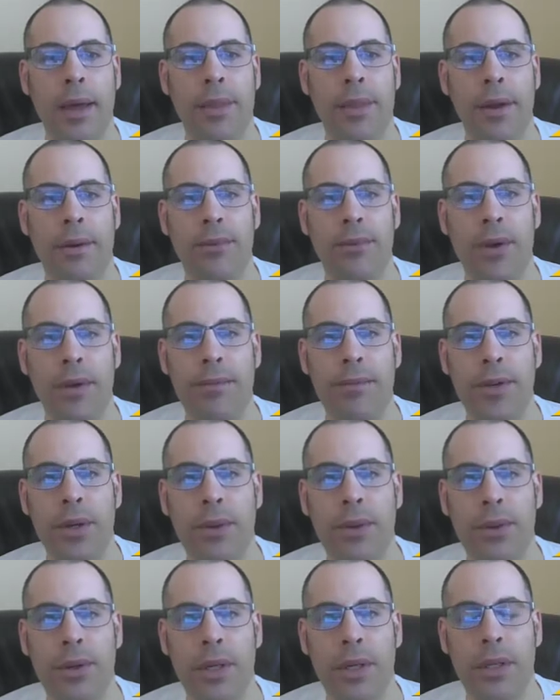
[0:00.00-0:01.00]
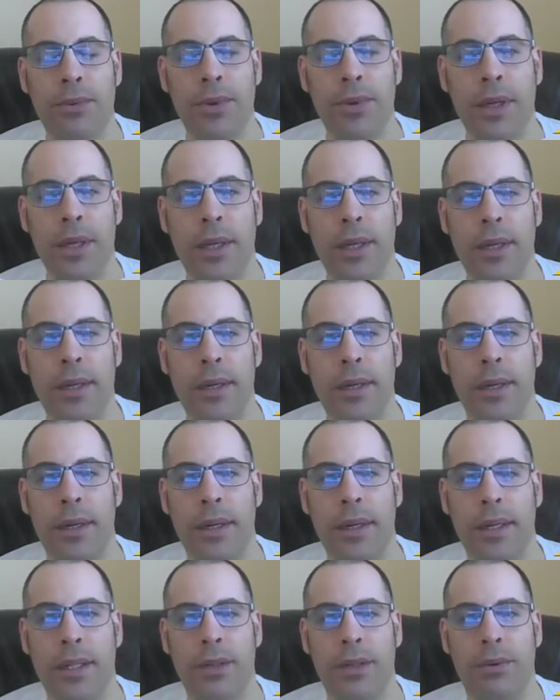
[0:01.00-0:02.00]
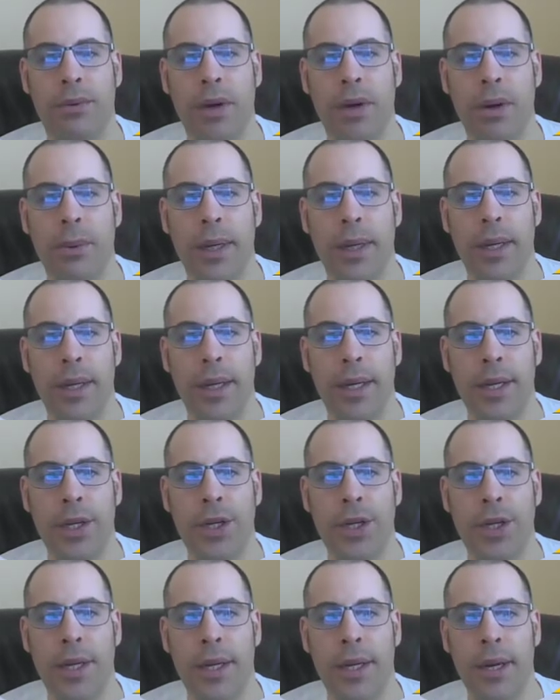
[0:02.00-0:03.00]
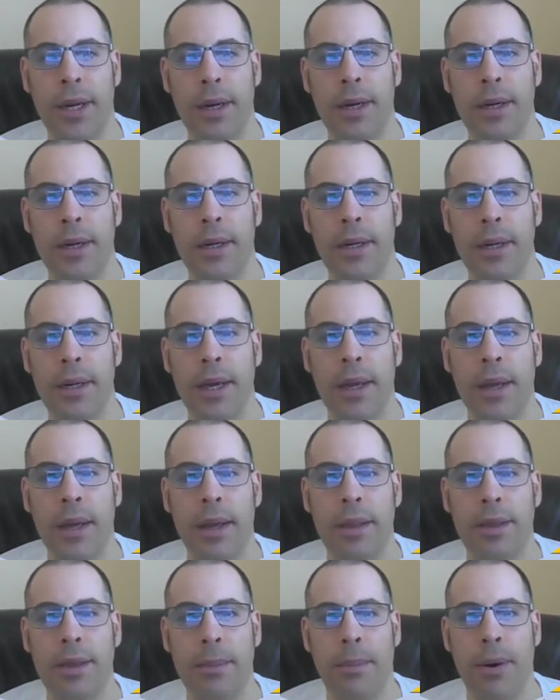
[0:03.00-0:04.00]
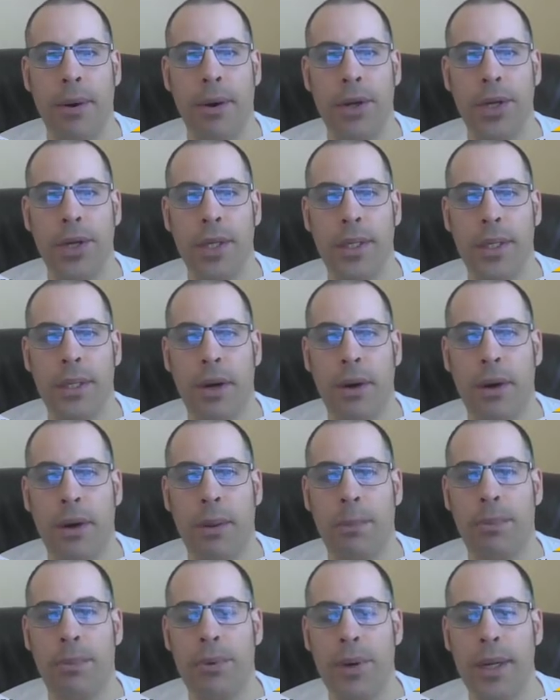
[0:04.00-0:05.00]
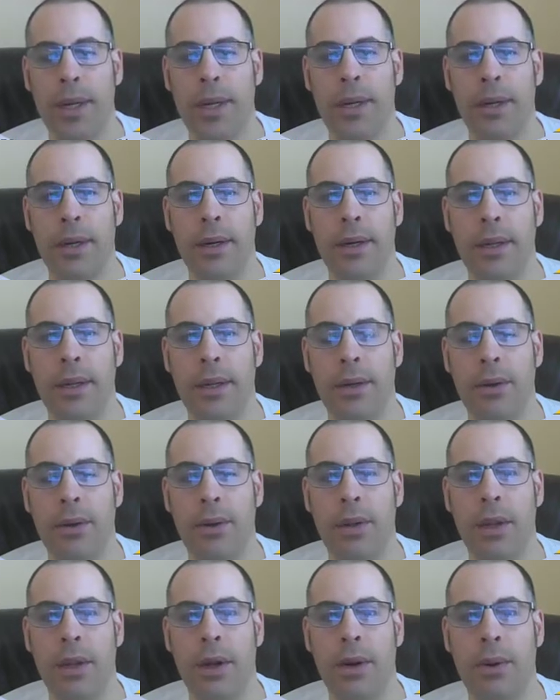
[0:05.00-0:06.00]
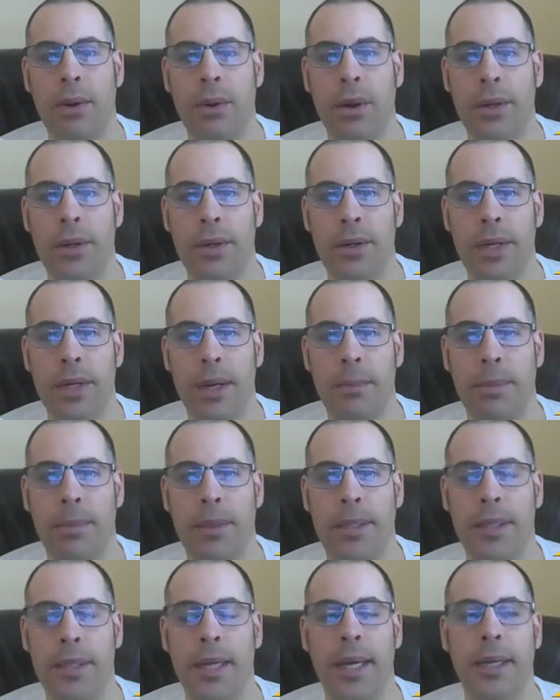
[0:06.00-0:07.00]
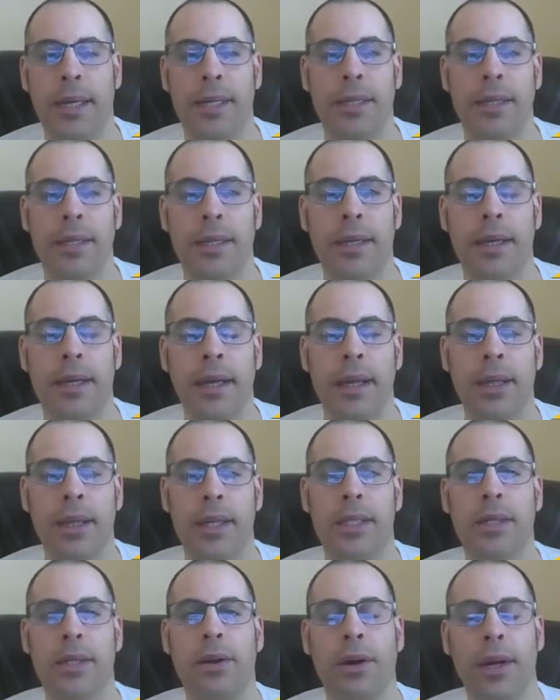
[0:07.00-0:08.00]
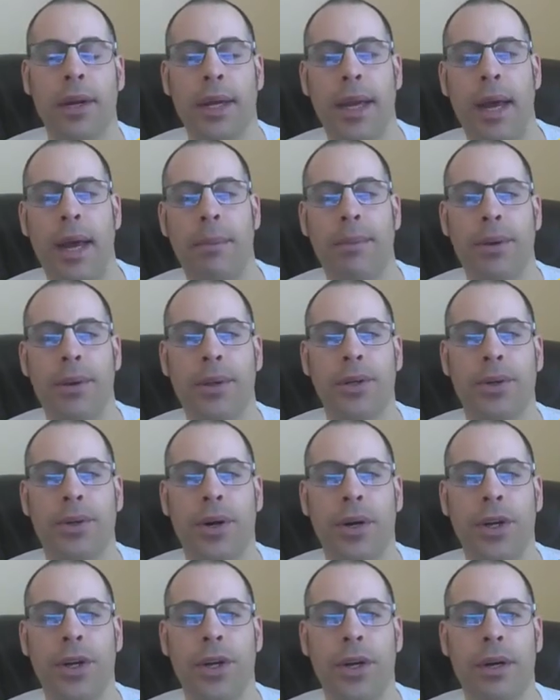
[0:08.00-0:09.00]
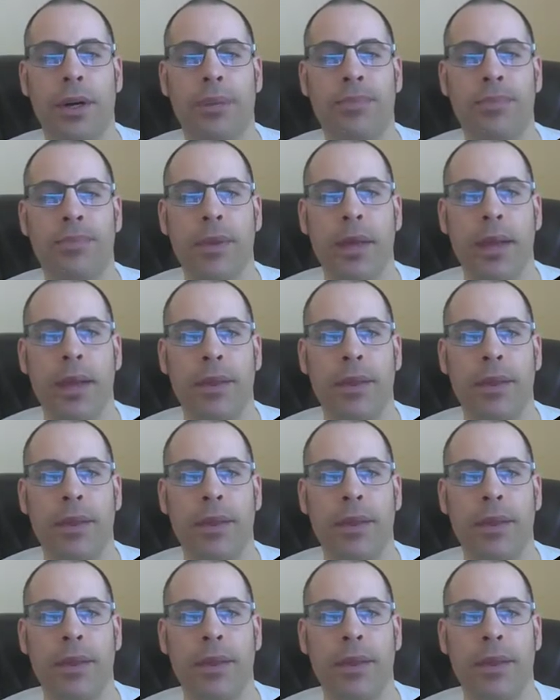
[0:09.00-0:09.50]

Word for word: And their revenue looks really good. It's growing each year. Their margins are pretty good, a little low, under ten percent. Let's look at a capital structure.